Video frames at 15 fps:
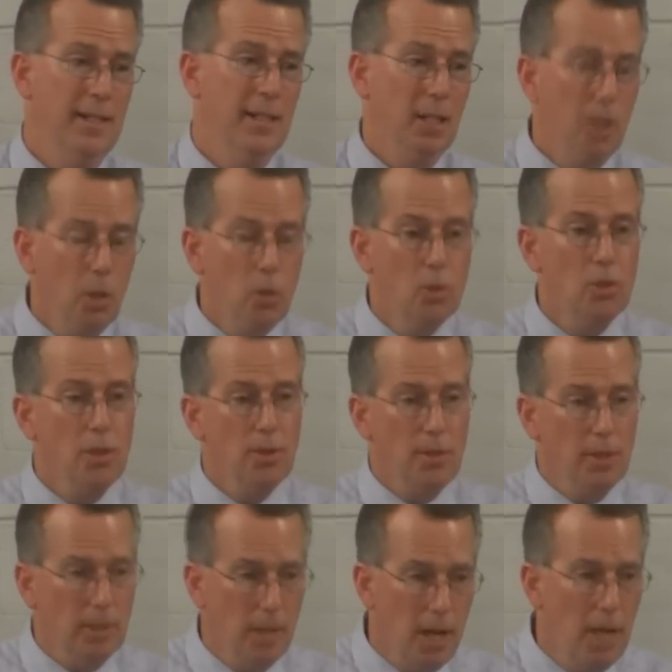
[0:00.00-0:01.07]
Use
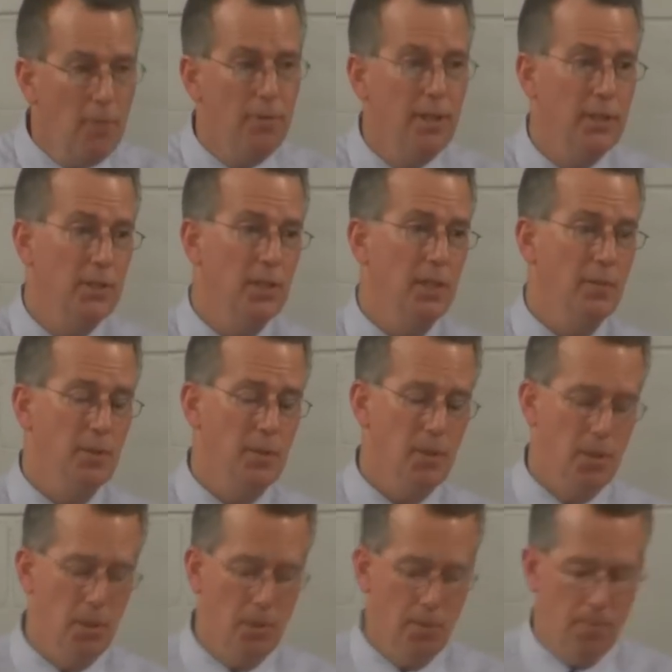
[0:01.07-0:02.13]
the life He's given
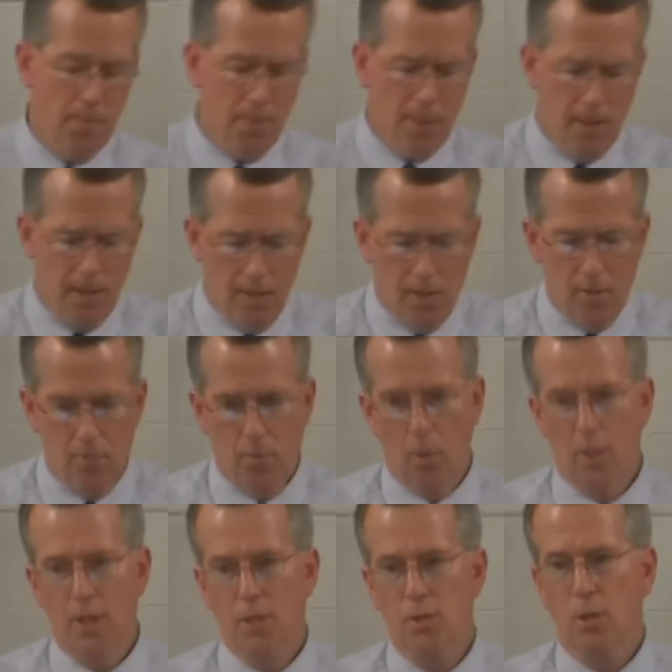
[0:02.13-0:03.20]
to you for
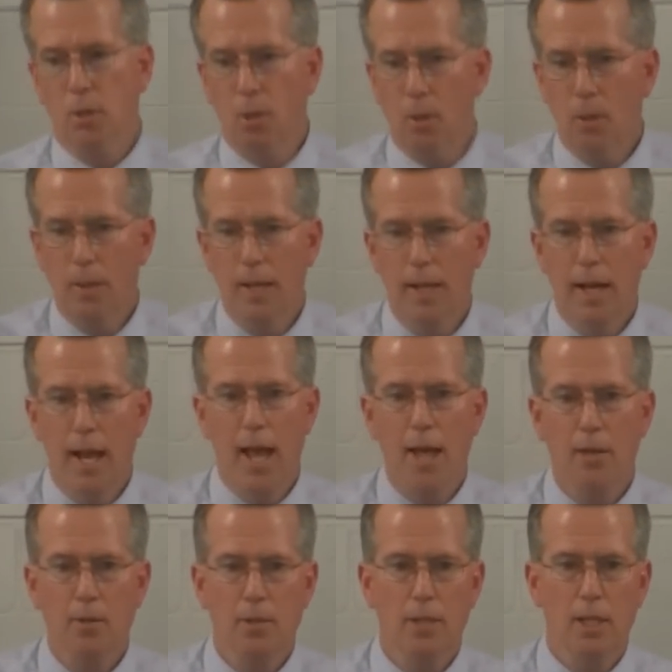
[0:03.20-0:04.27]
His glory
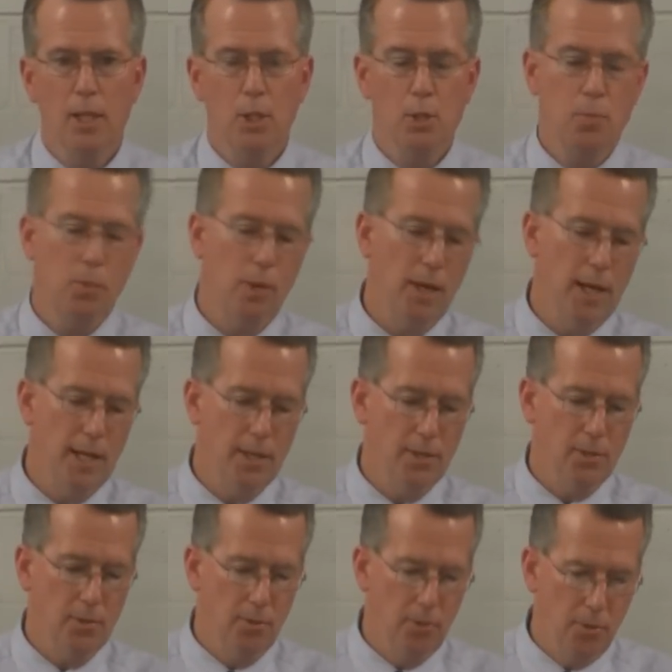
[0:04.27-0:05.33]
and His praise.